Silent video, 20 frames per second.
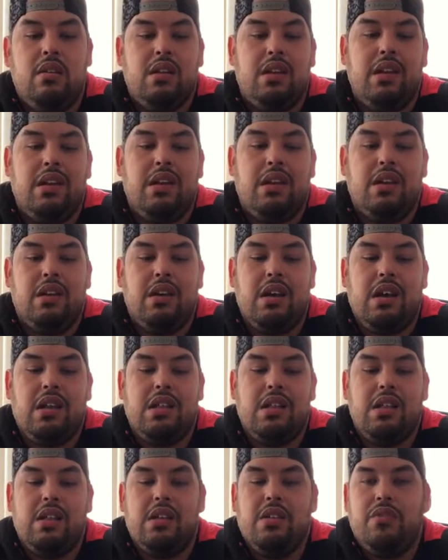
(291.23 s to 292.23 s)
like, I
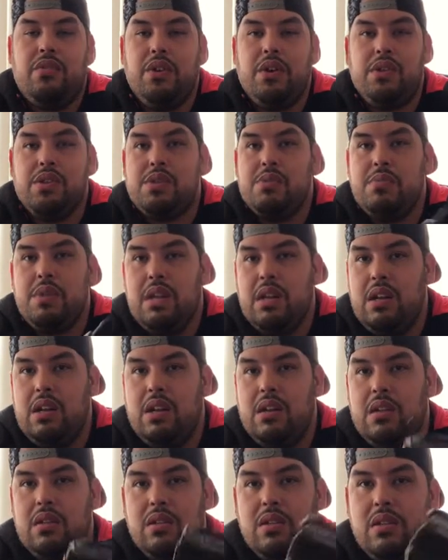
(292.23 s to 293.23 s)
think this figure should be
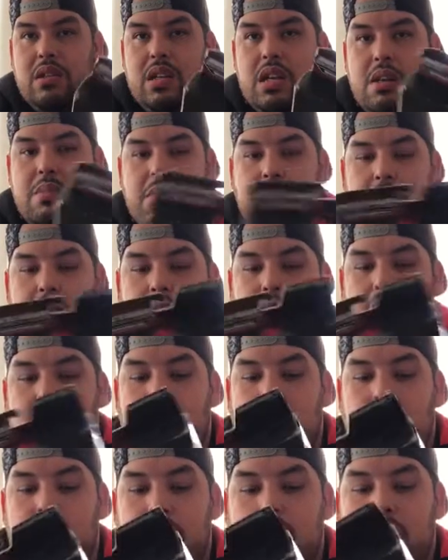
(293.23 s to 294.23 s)
cheaper than
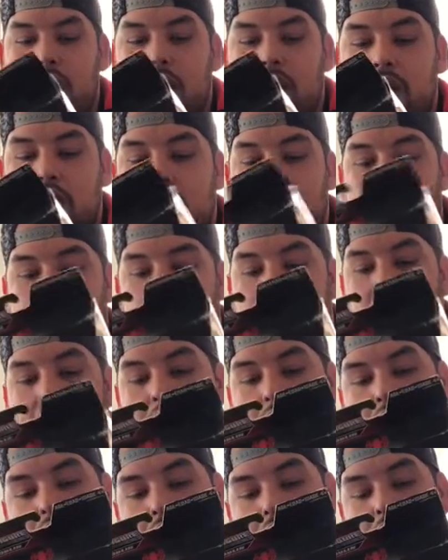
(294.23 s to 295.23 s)

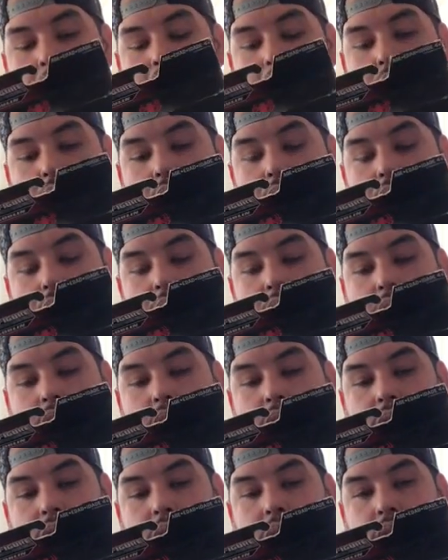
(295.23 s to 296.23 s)
that.
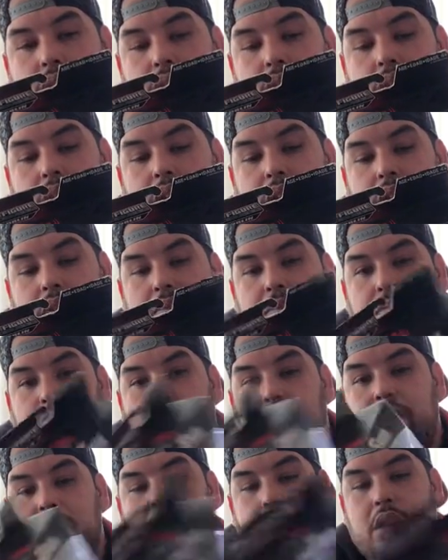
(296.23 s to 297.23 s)
And yeah,
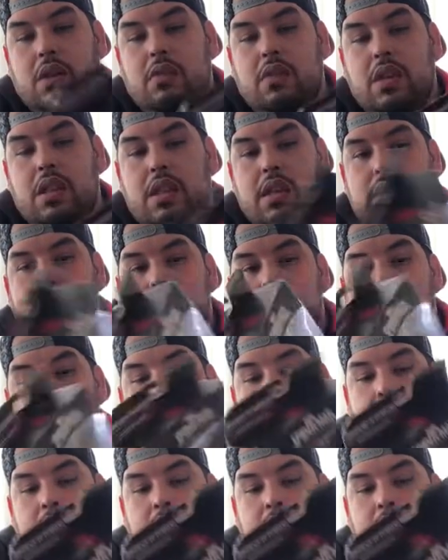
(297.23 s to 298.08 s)
when this